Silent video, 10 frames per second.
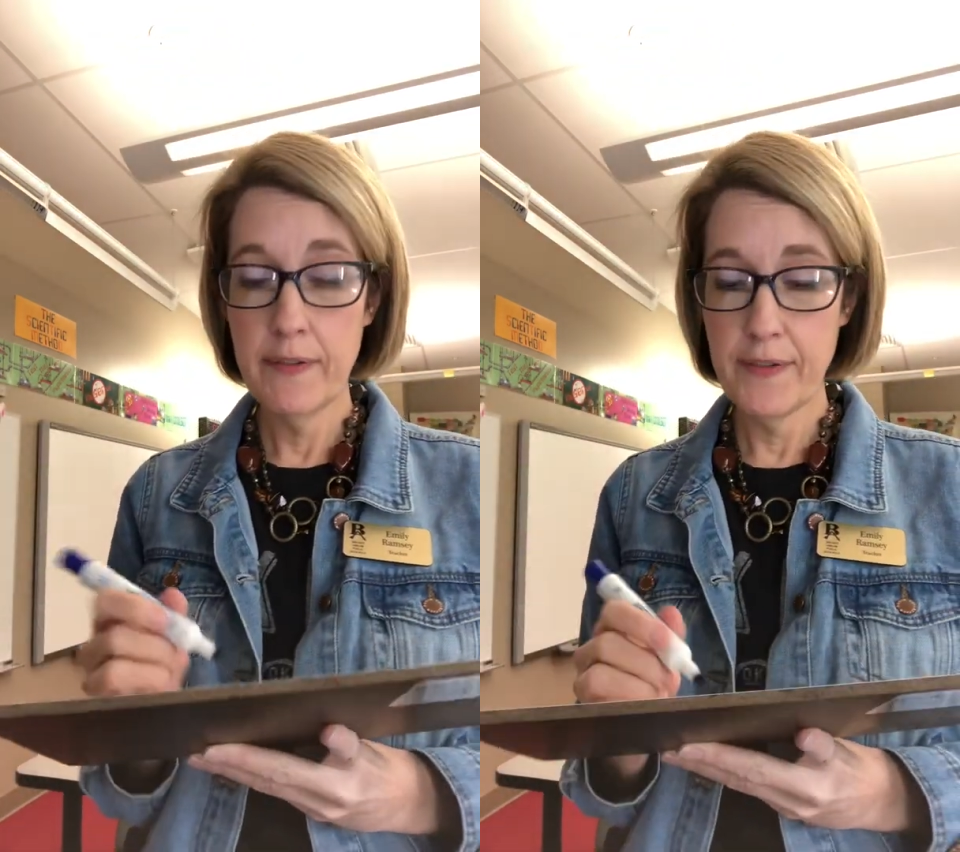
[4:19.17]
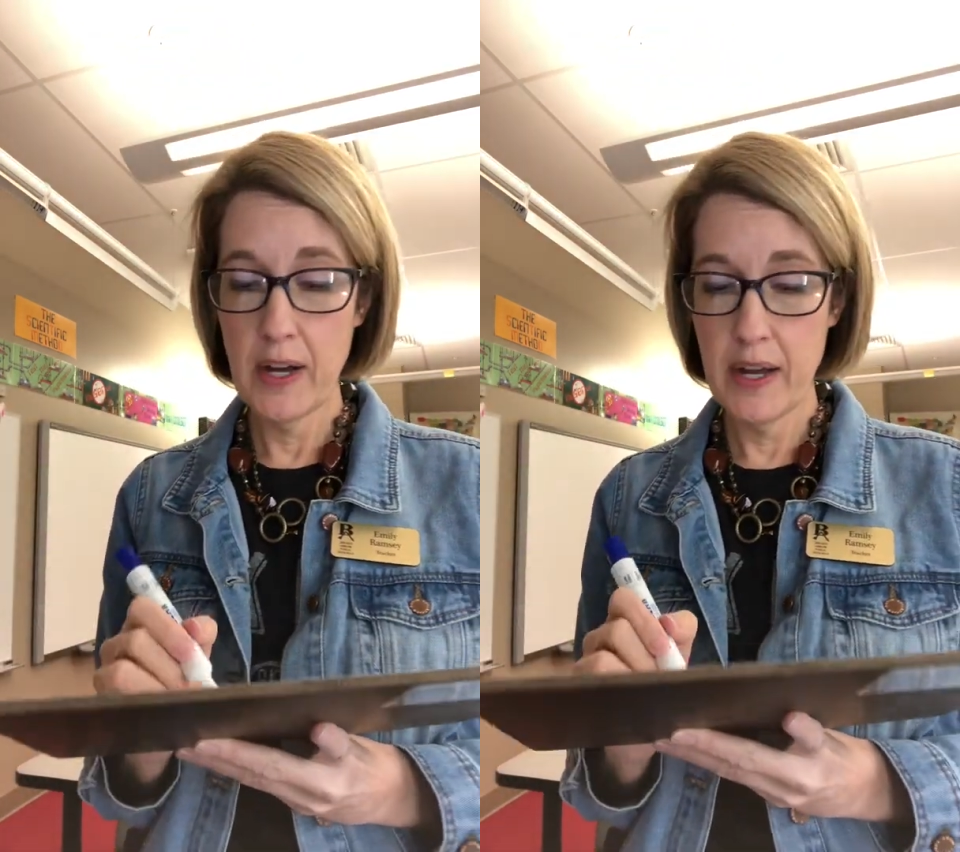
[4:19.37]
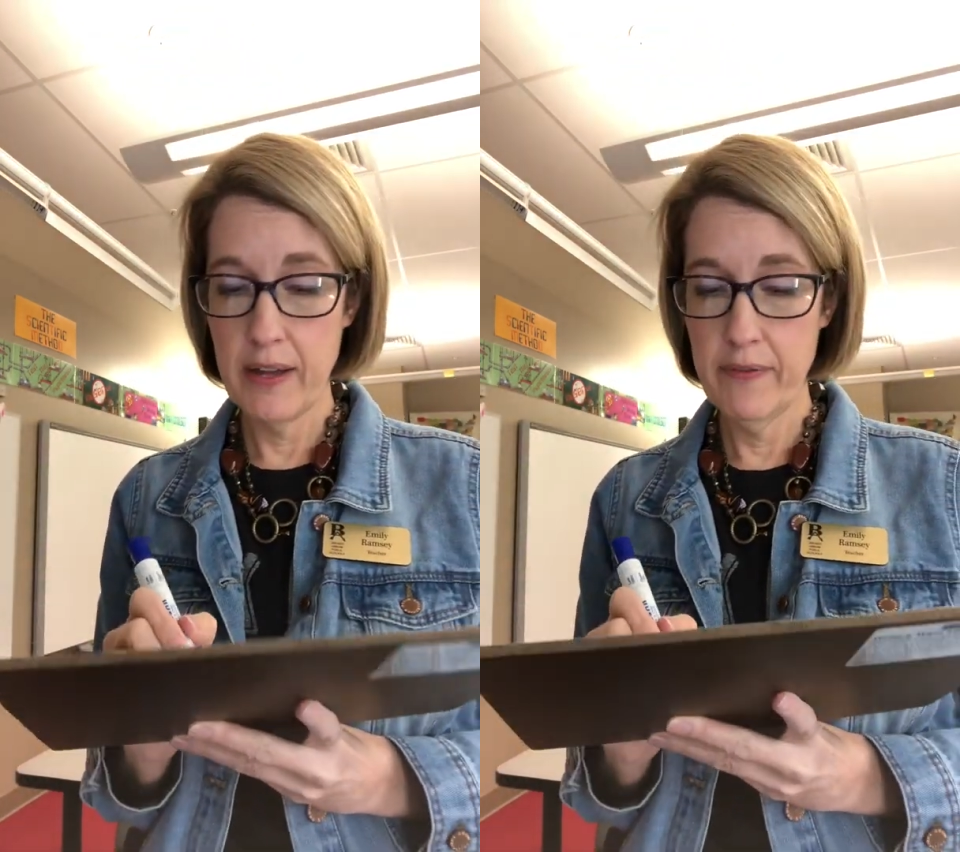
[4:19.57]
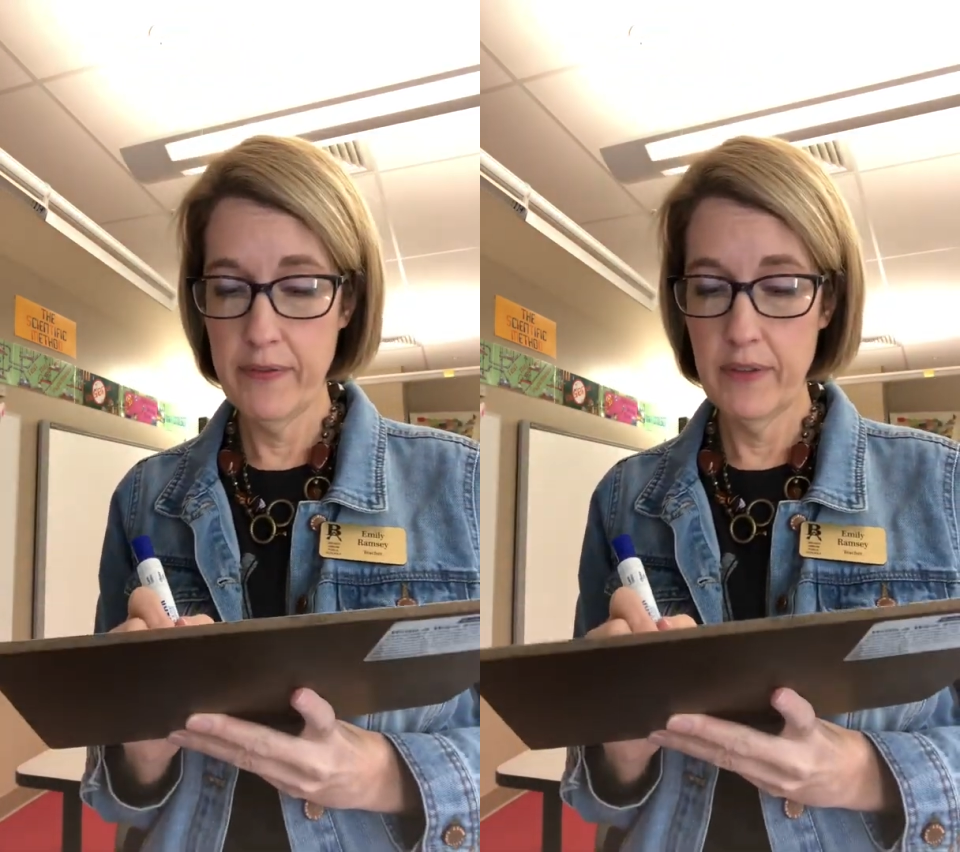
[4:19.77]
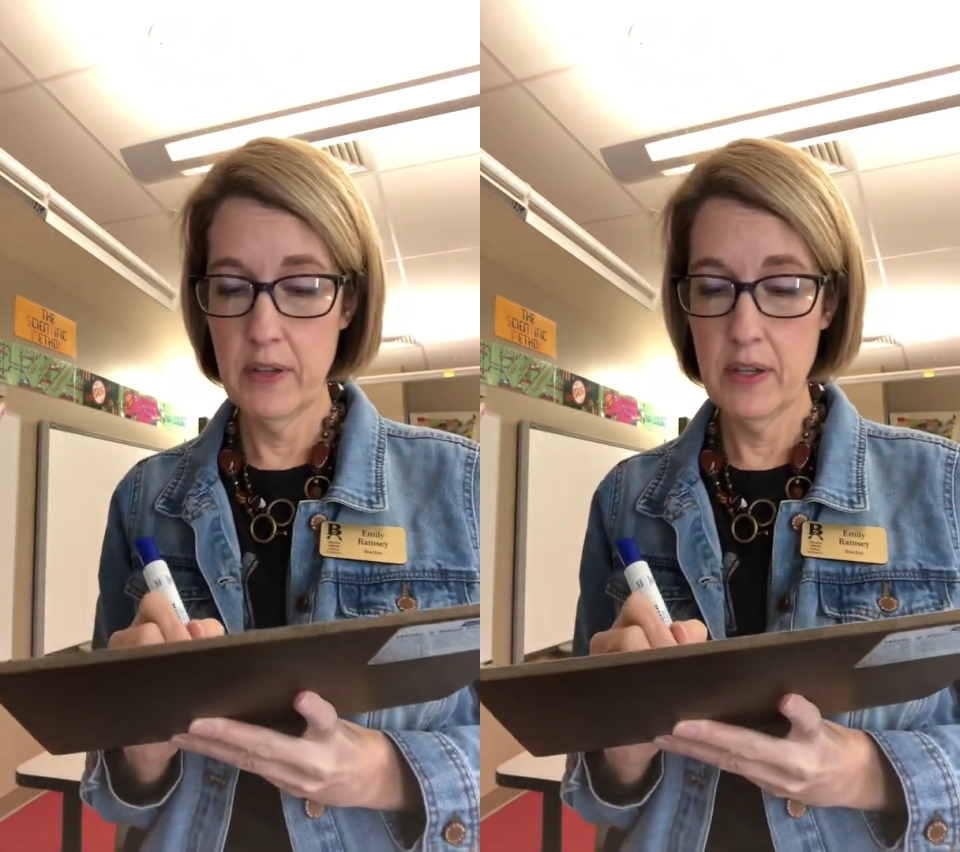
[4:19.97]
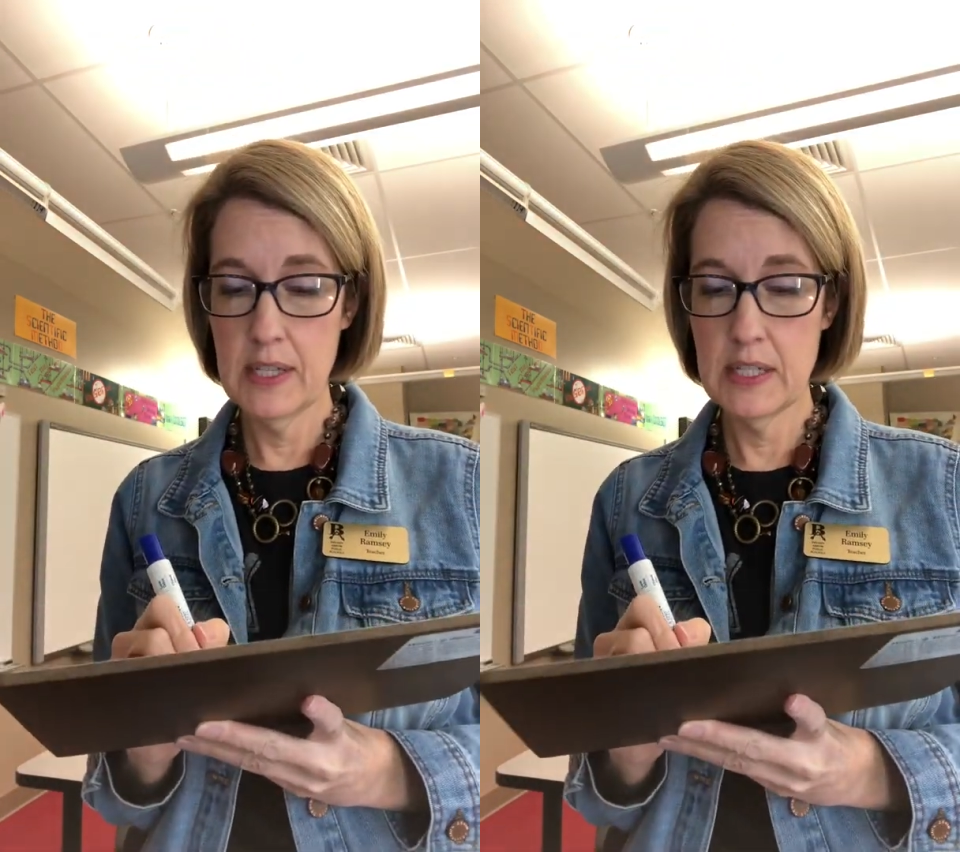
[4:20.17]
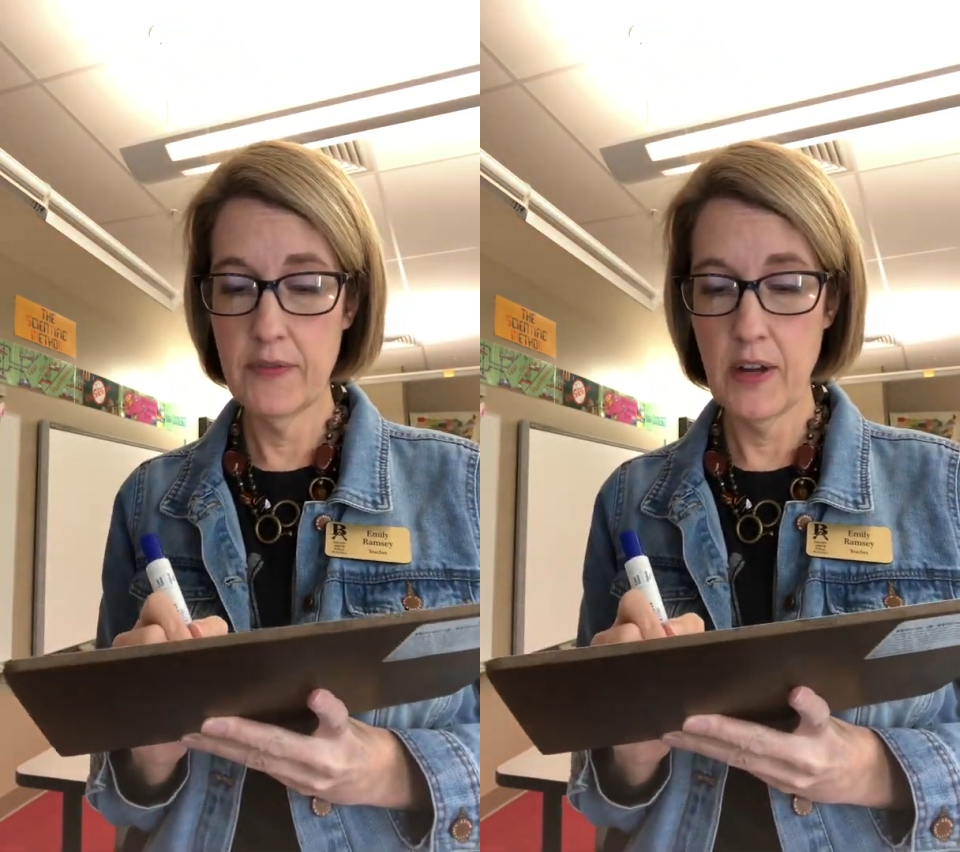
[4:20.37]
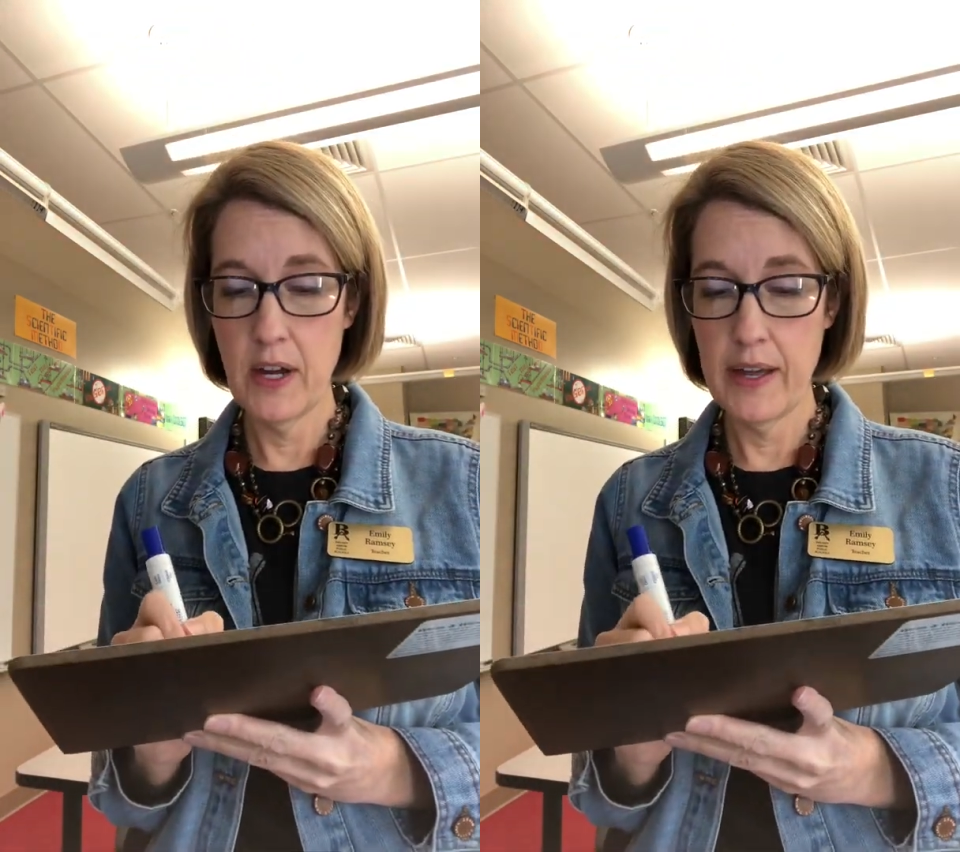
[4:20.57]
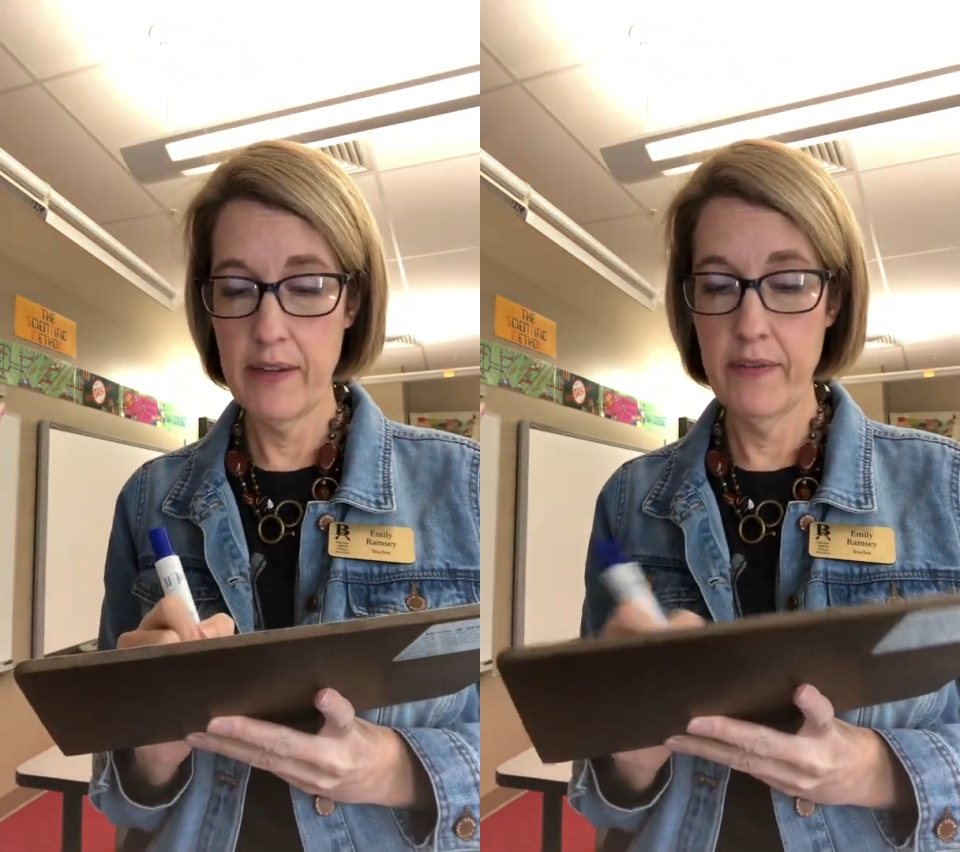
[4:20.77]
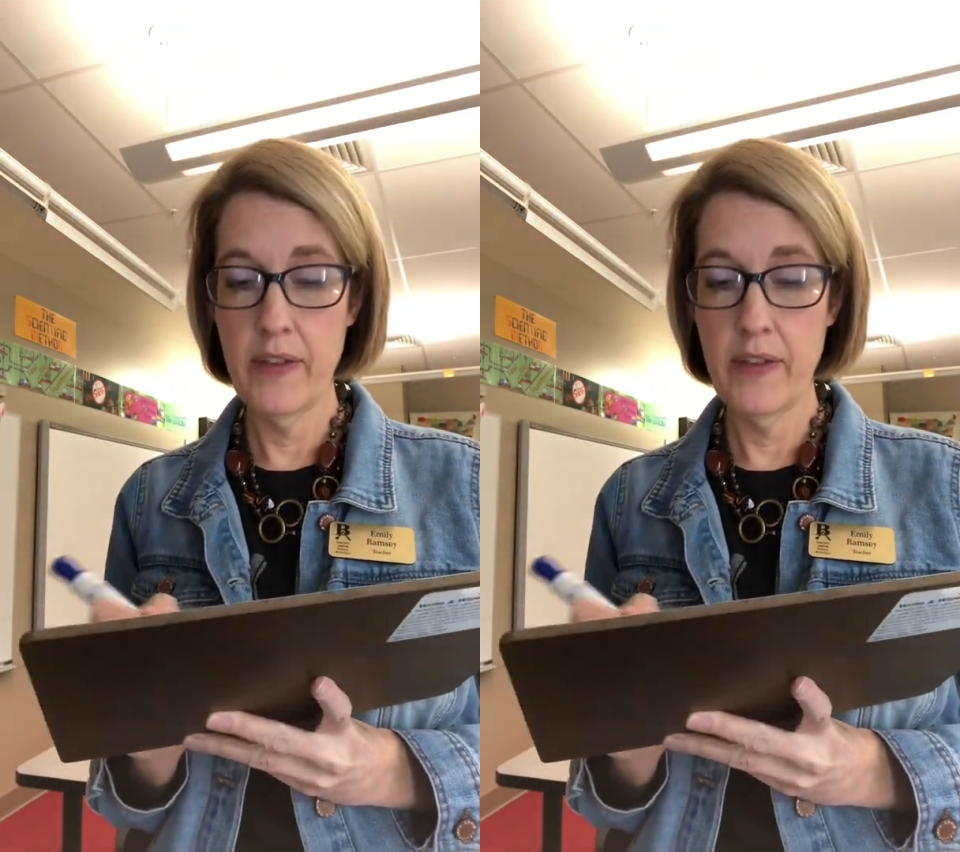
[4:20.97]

5 is 5.